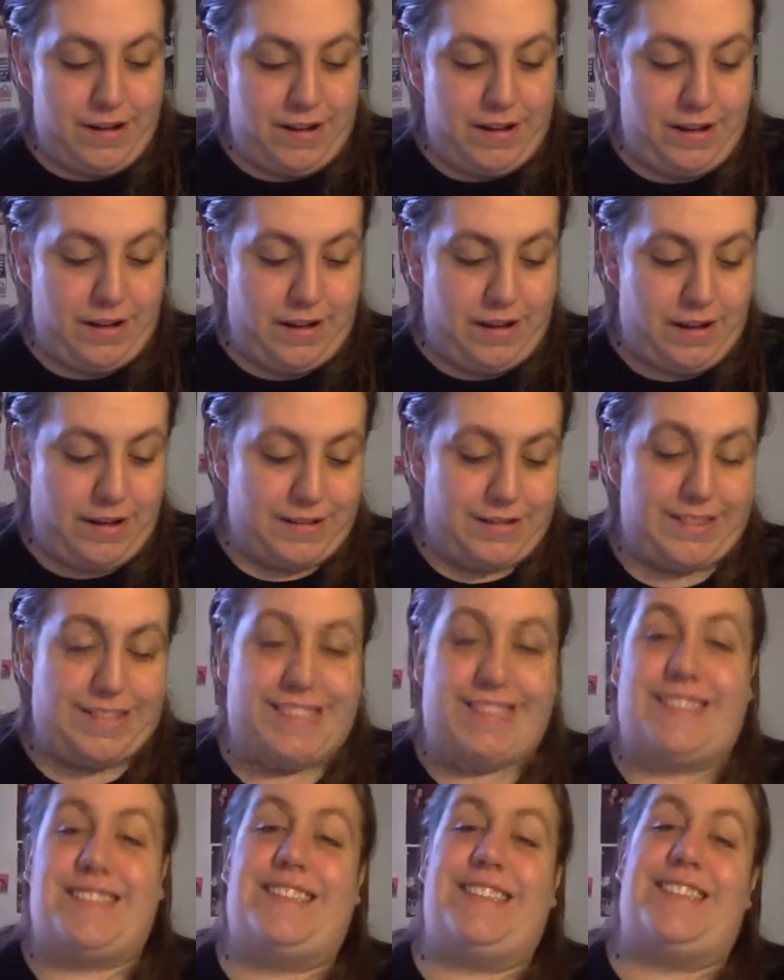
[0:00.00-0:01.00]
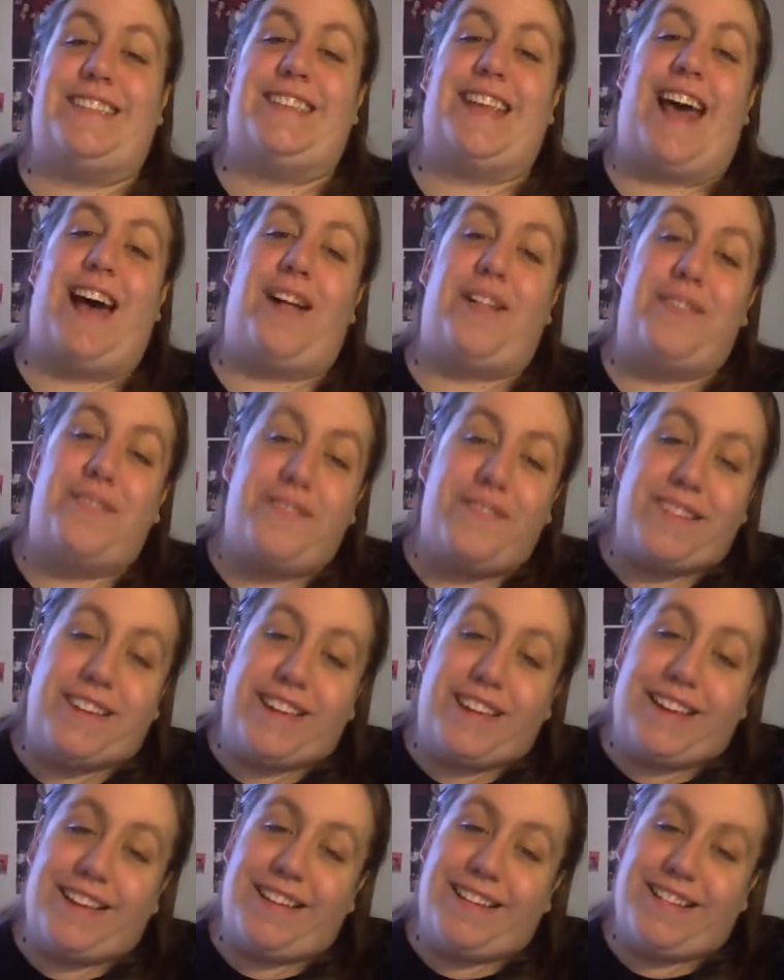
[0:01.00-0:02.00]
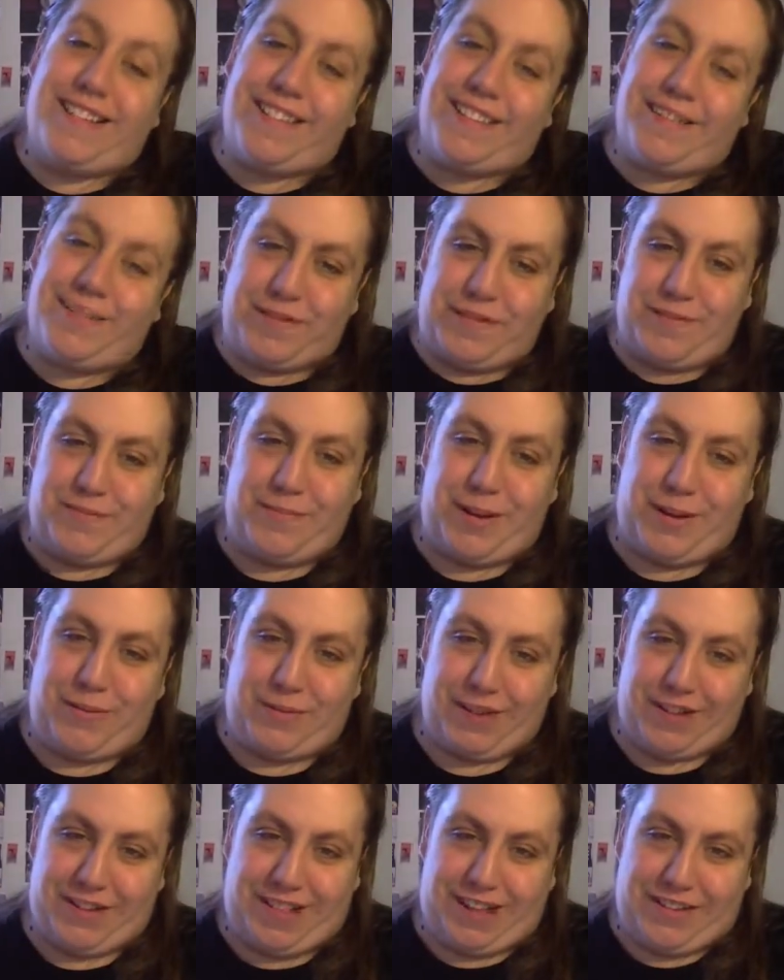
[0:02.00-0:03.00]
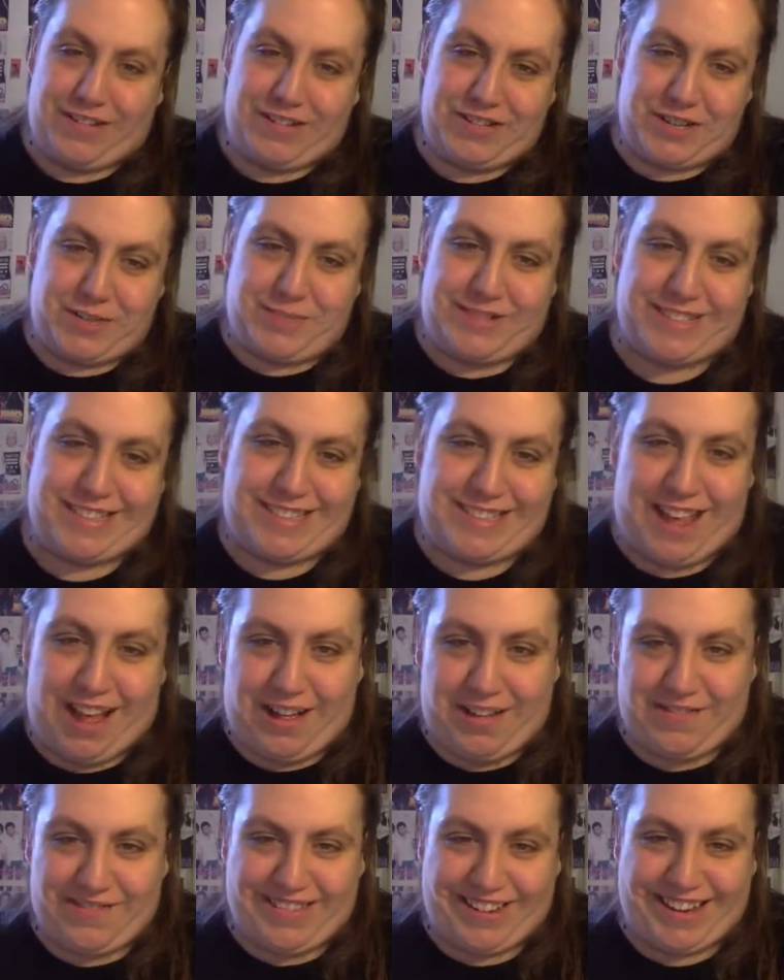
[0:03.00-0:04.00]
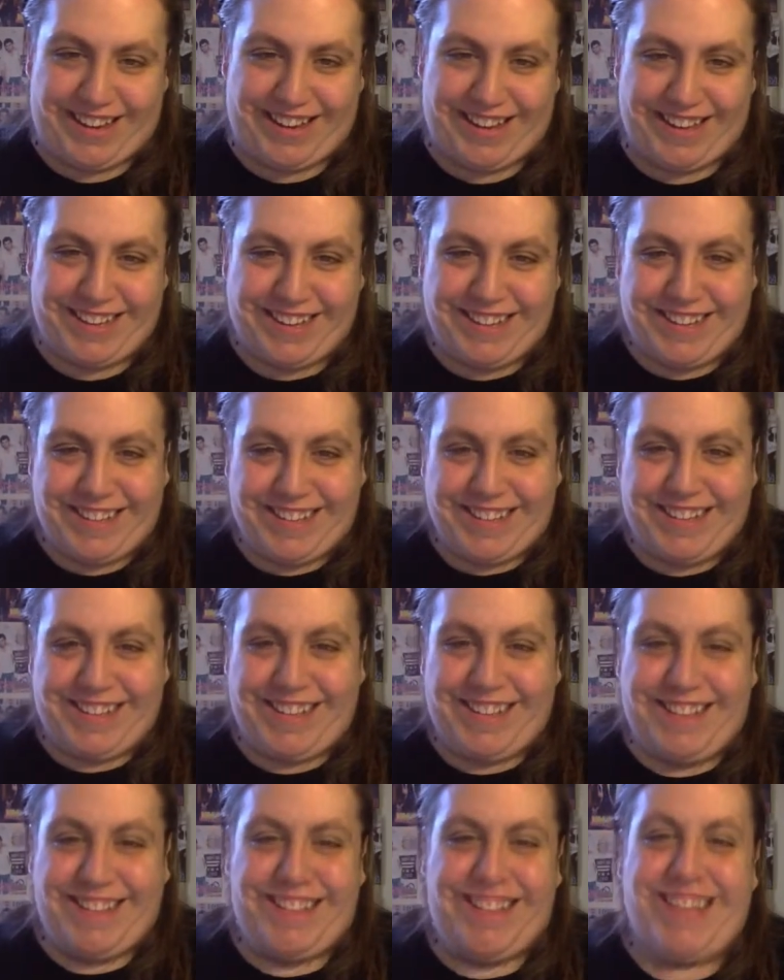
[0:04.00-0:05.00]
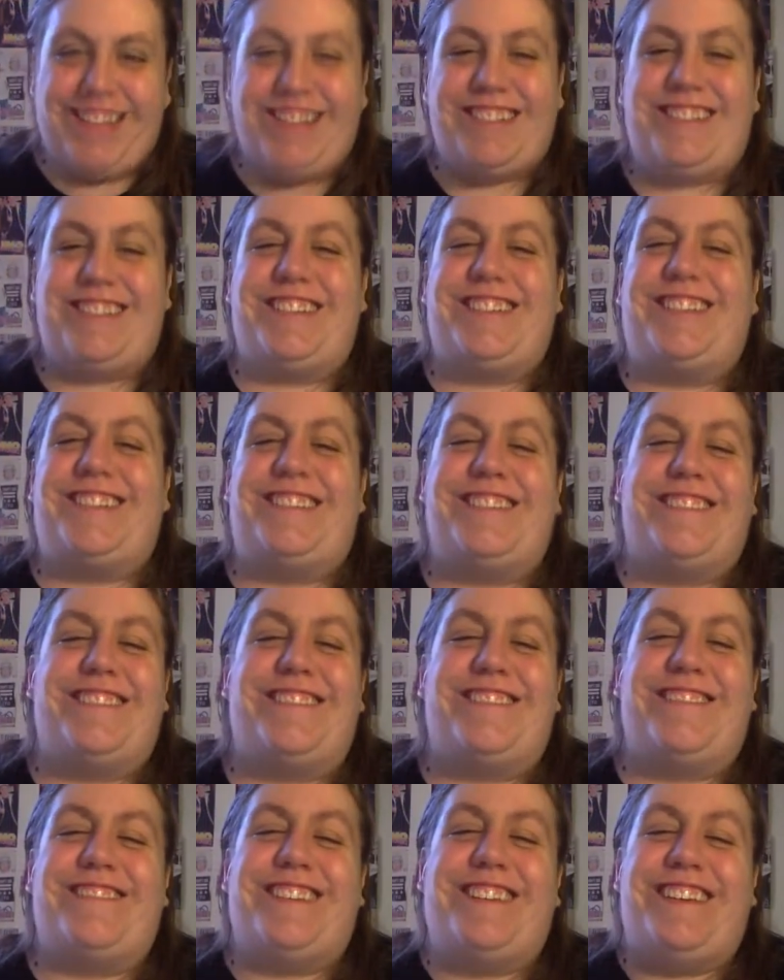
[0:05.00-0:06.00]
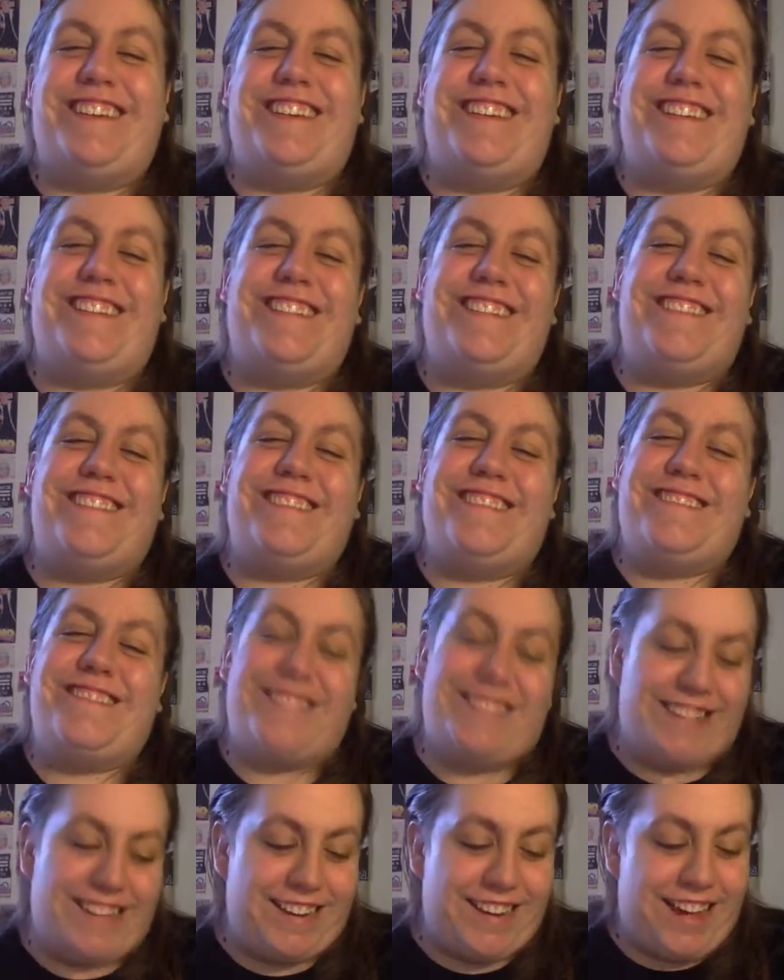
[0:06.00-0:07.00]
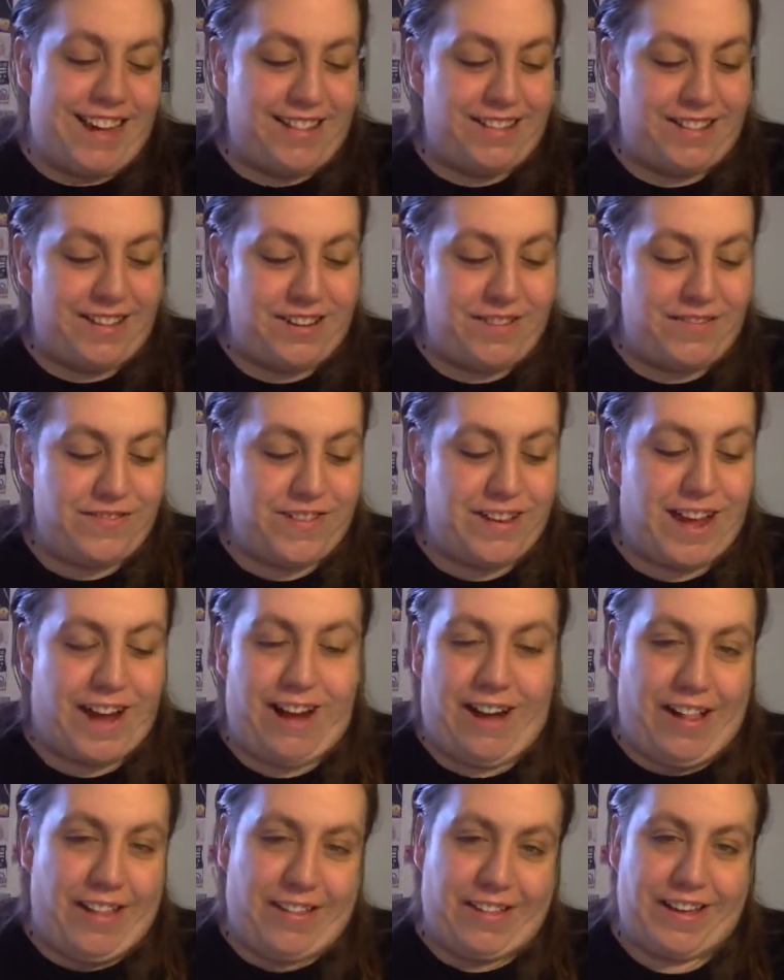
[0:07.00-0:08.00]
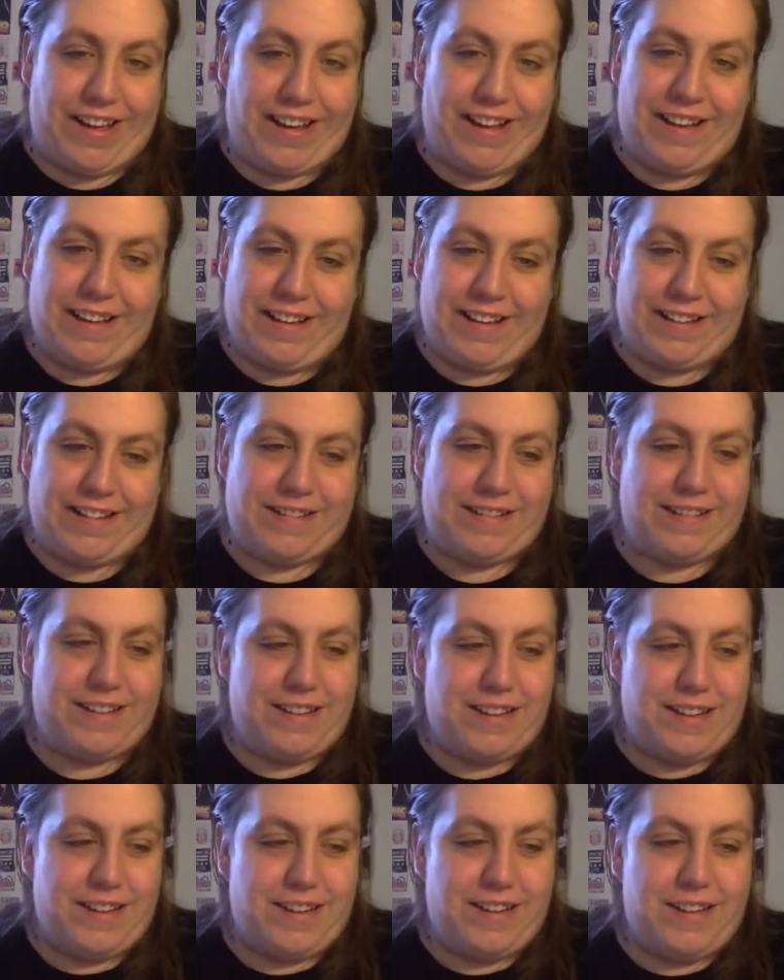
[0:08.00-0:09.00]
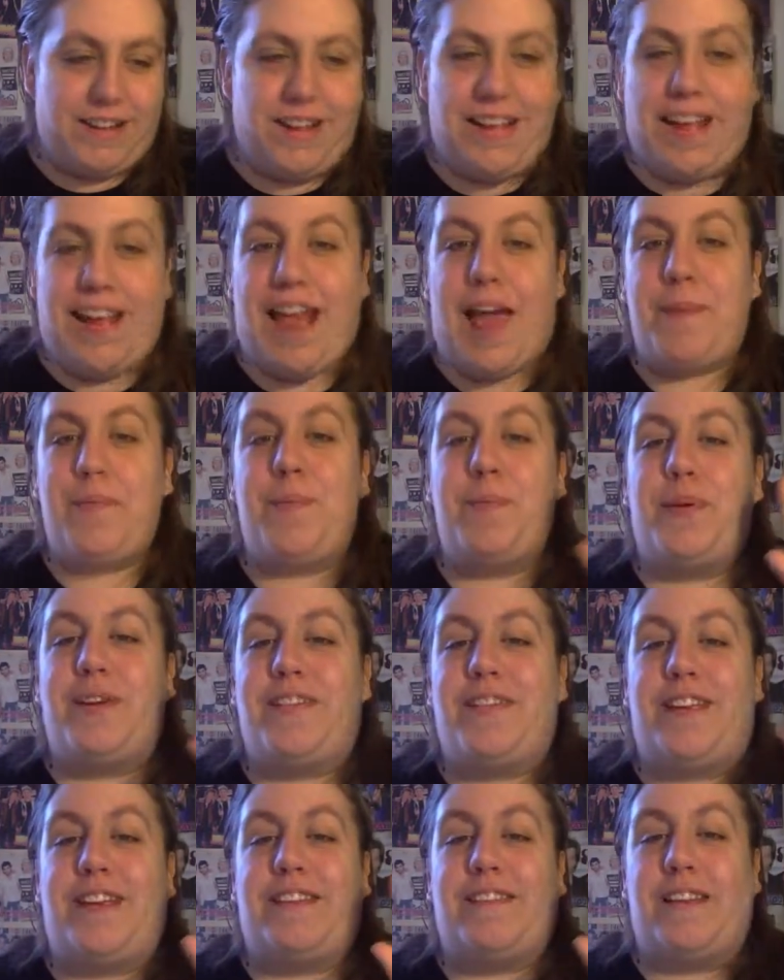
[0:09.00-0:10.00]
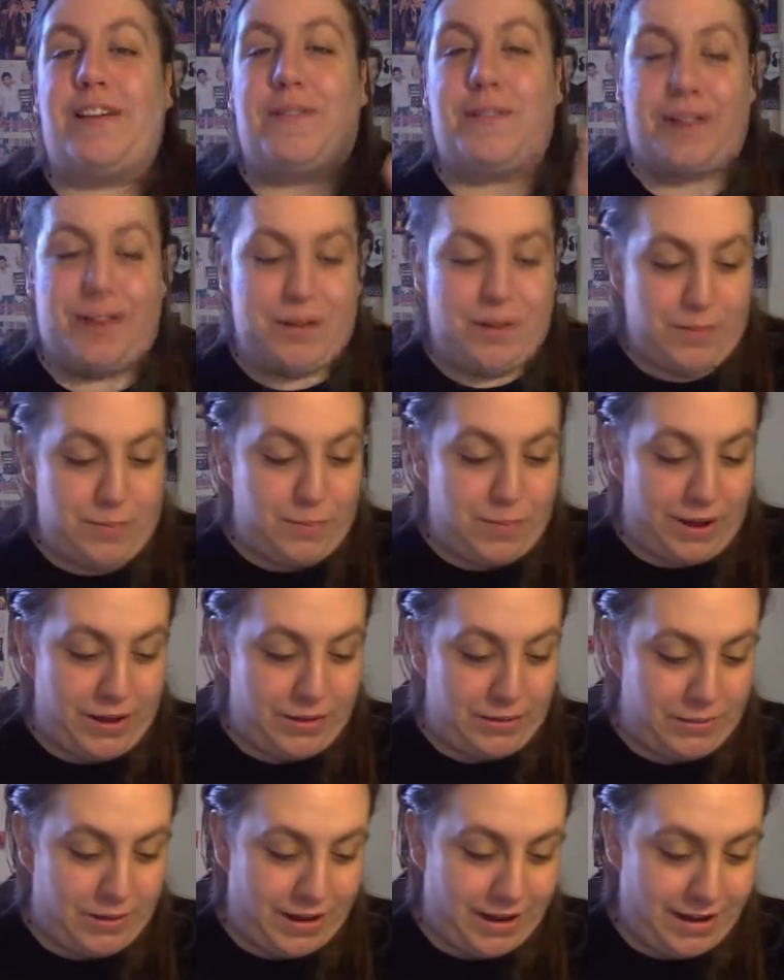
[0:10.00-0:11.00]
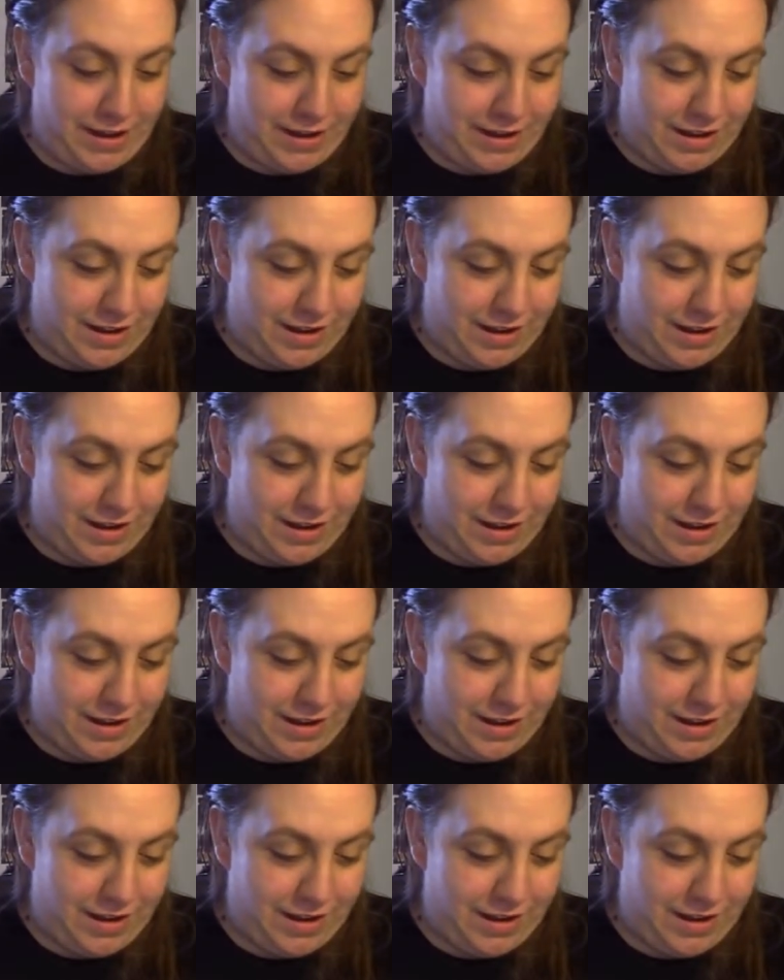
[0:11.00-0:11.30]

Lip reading: Zalfie. That's one of my real life ships is Zalfie. They're just so cute. And I love Nala. And happy birthday, Zoe, by the way.